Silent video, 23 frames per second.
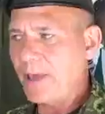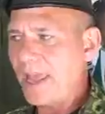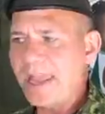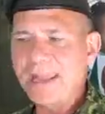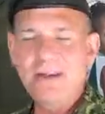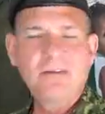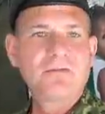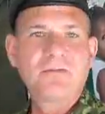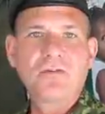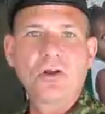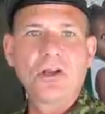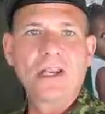
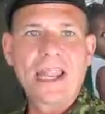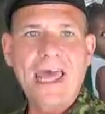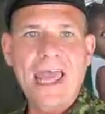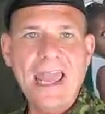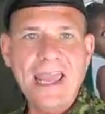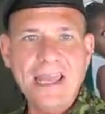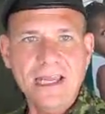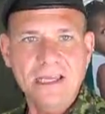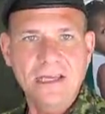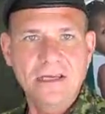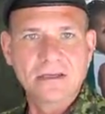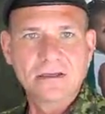painful
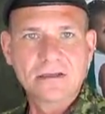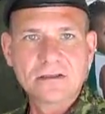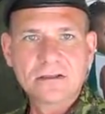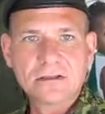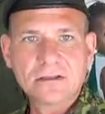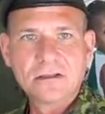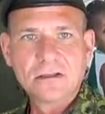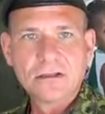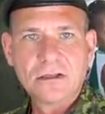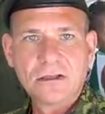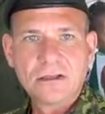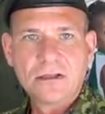leg,
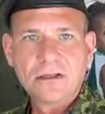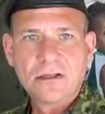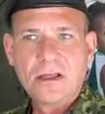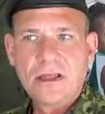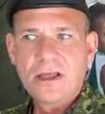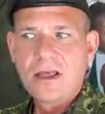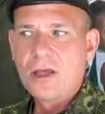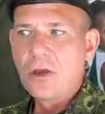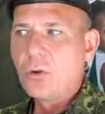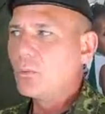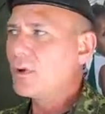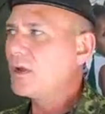
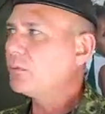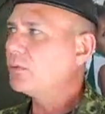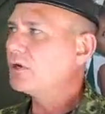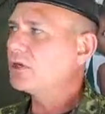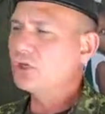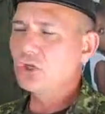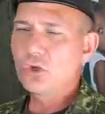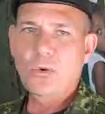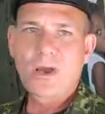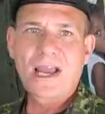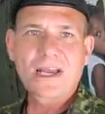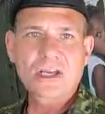we
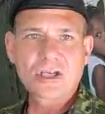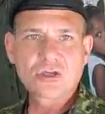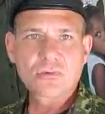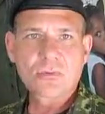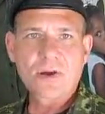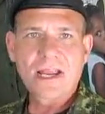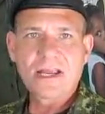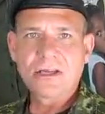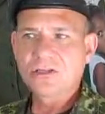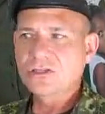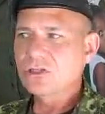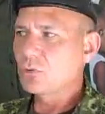would do
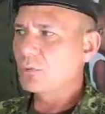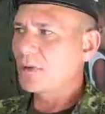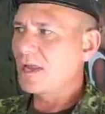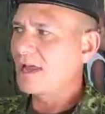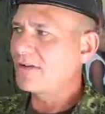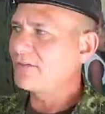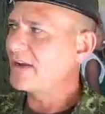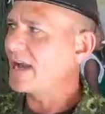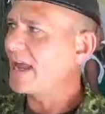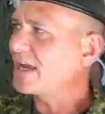x-ray. So we have